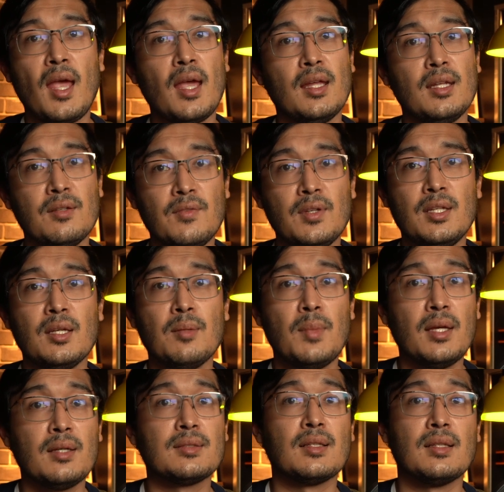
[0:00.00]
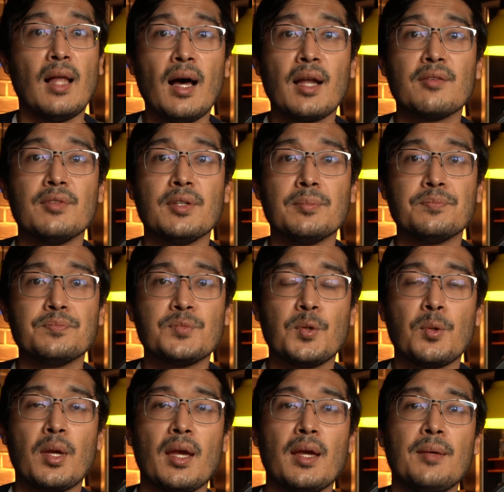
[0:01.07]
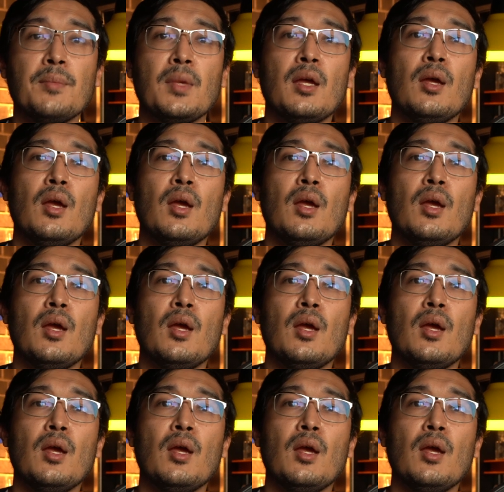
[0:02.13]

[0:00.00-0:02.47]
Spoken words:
And NVIDIA makes a lot of them, okay?